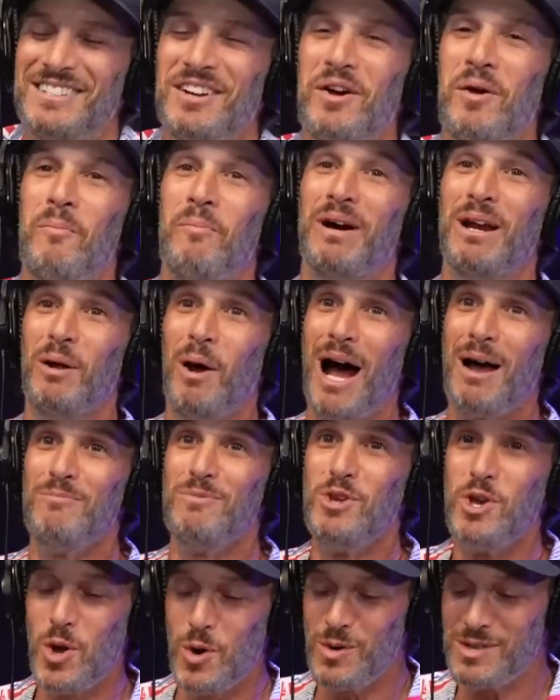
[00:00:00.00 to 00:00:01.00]
dude. But
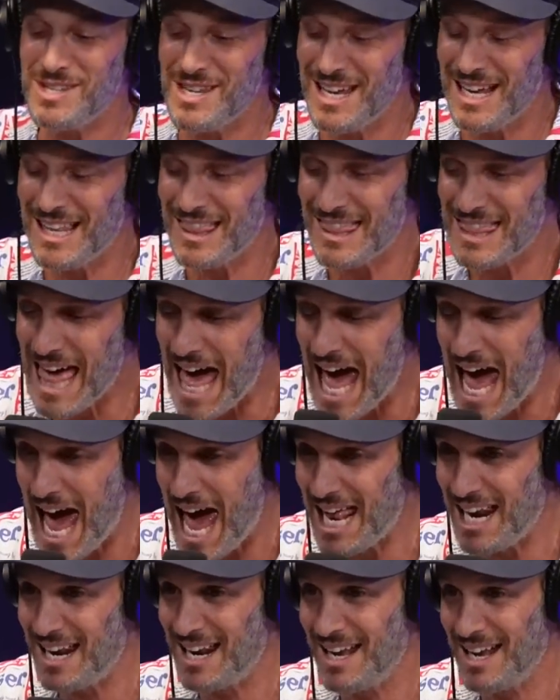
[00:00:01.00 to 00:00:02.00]
I'm using
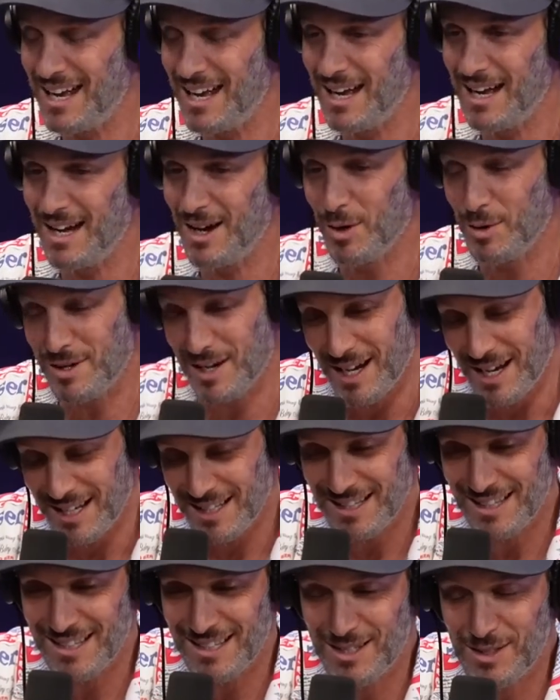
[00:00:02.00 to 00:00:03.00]
that
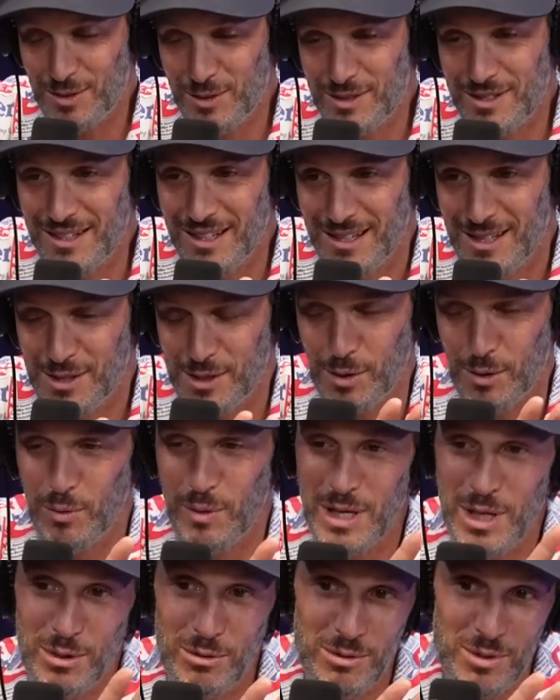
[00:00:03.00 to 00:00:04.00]
Okay. So
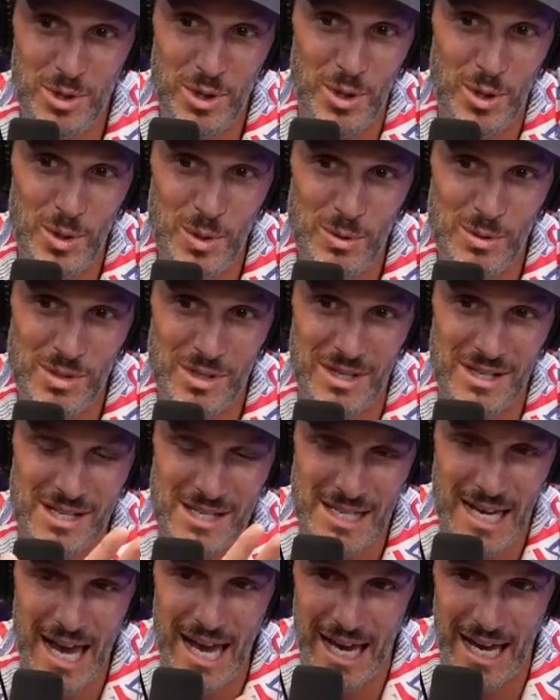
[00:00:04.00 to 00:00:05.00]
when you use a
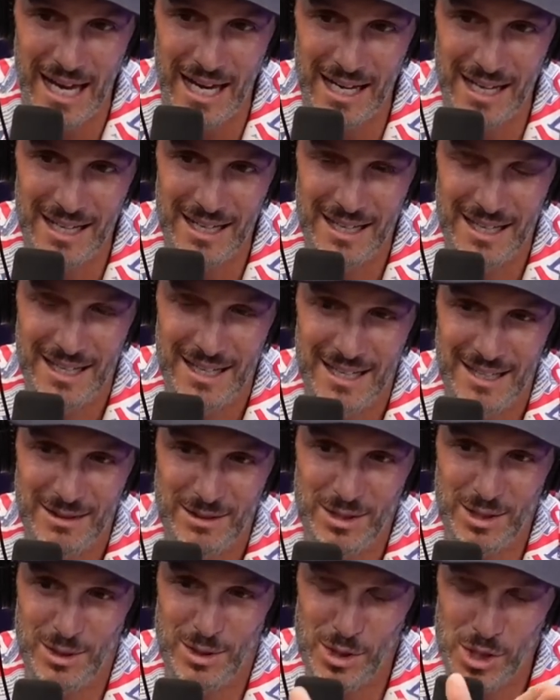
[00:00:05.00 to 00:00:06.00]
saying
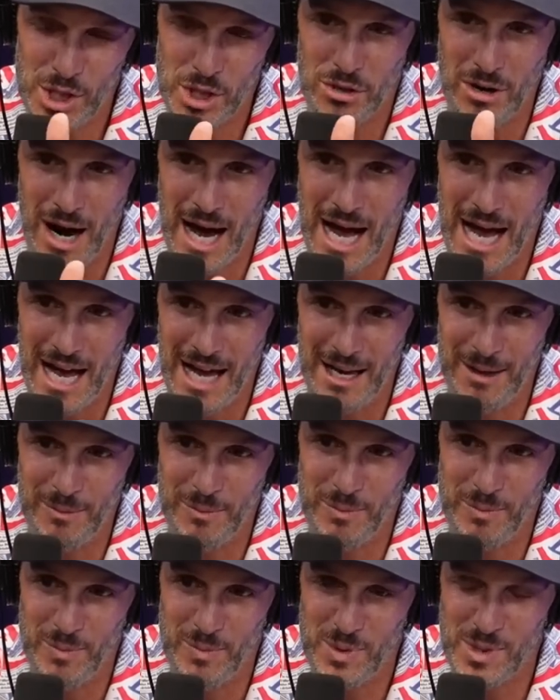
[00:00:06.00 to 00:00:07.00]
to
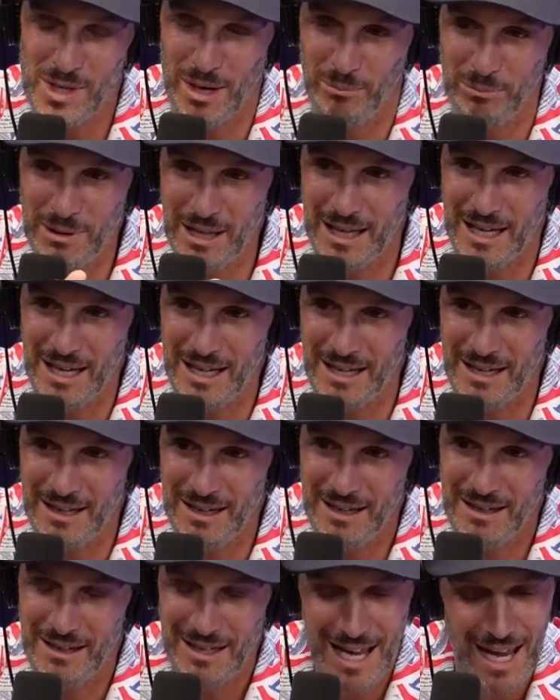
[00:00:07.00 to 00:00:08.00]
describe something,
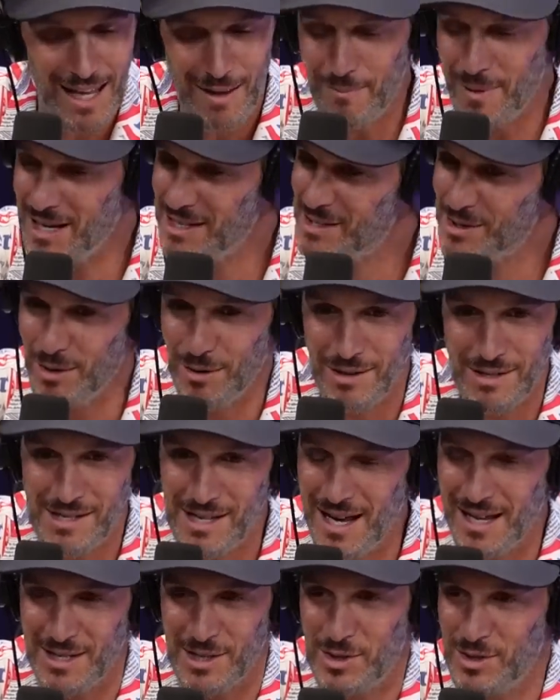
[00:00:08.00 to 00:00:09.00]
yeah, that makes total
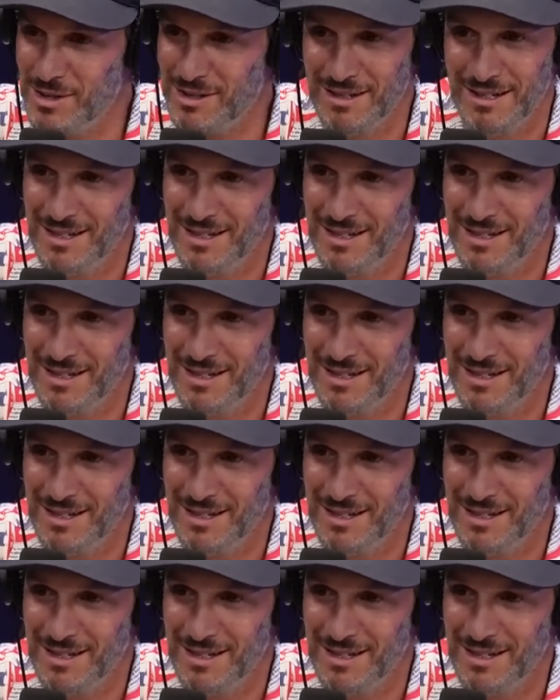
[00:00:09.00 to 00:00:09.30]
sense.